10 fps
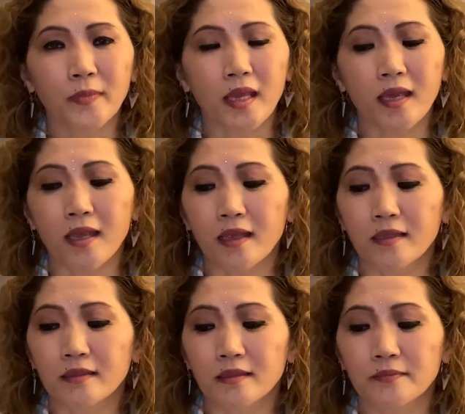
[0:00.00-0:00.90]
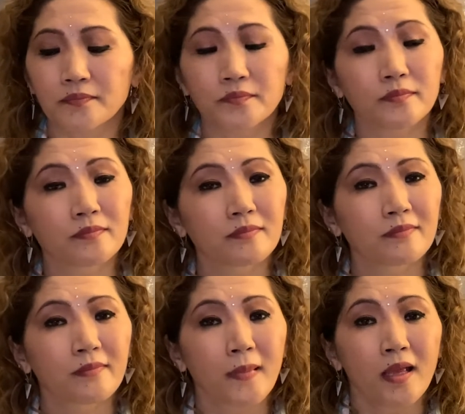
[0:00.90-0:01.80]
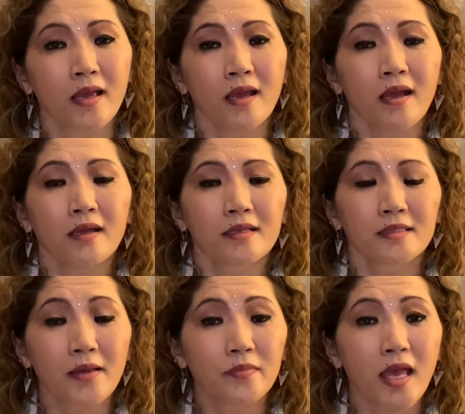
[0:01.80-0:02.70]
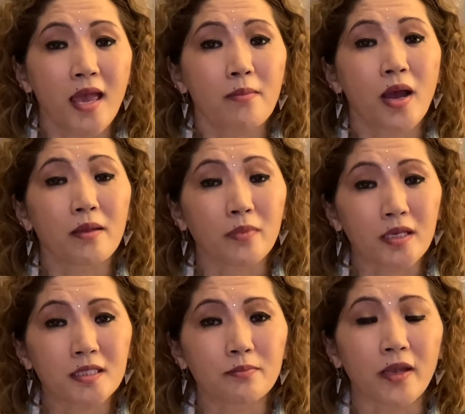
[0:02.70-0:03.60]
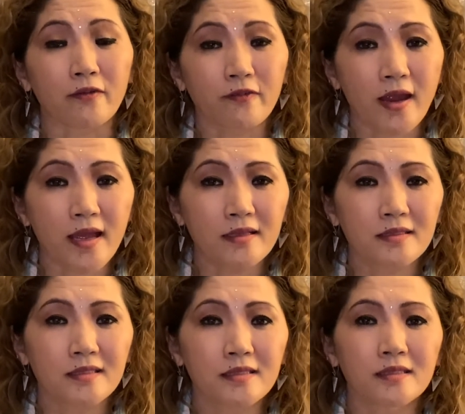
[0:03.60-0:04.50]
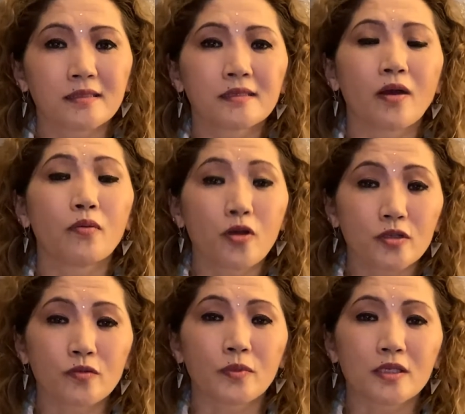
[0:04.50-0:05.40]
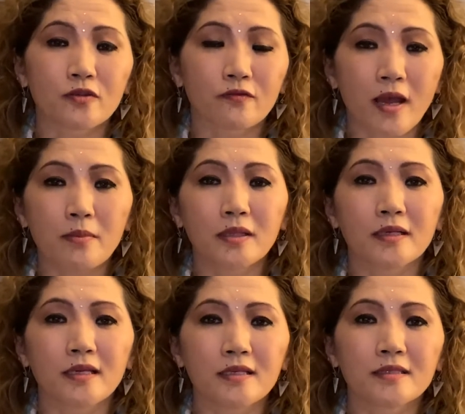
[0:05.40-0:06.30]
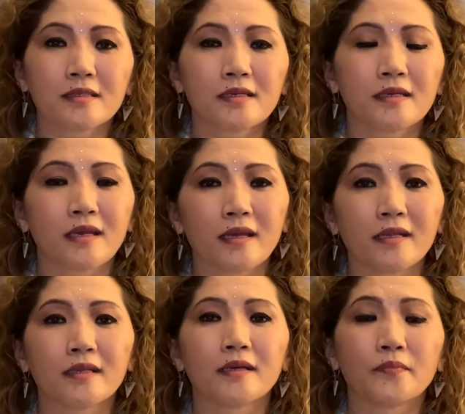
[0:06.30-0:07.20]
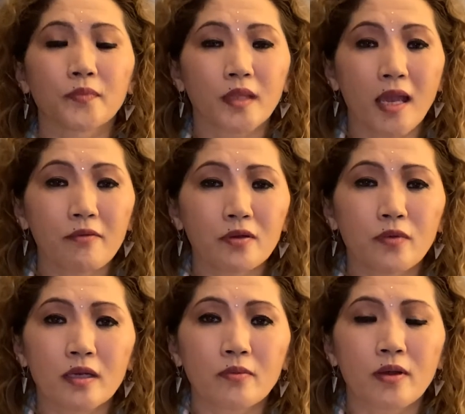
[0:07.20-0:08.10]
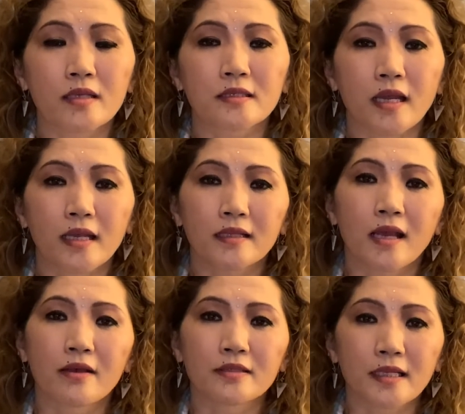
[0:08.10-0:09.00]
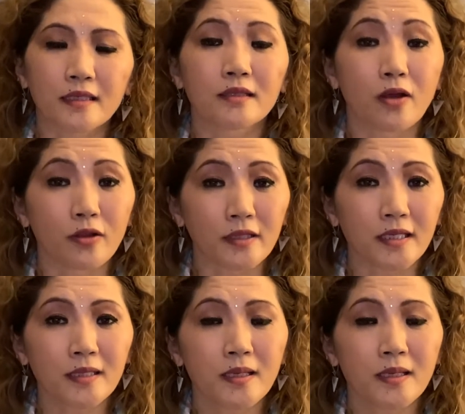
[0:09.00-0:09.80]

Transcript: And sometimes I miss my friends. Of course, you miss your families, and every one of us right now is like lonely.